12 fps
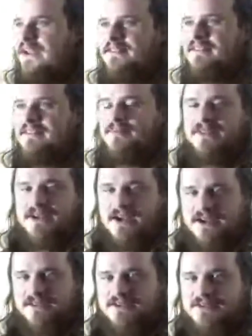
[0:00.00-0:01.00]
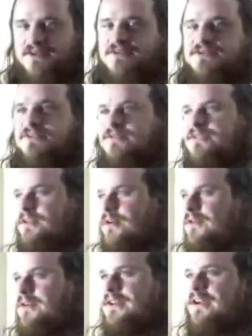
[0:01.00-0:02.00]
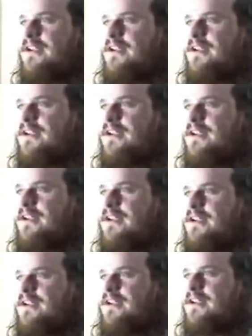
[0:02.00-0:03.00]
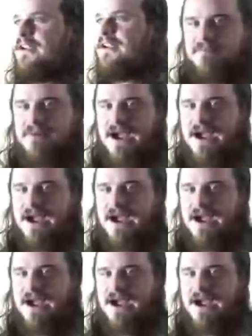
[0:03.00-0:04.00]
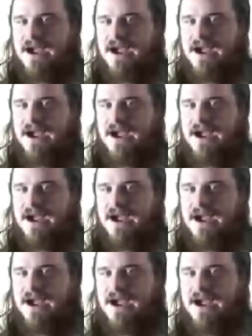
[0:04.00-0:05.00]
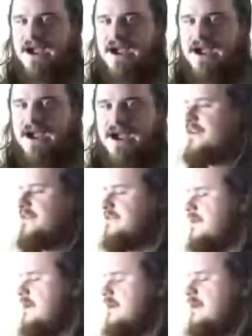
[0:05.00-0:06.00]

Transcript: And to some of the island cultures, the coconut is a very powerful thing. And it actually has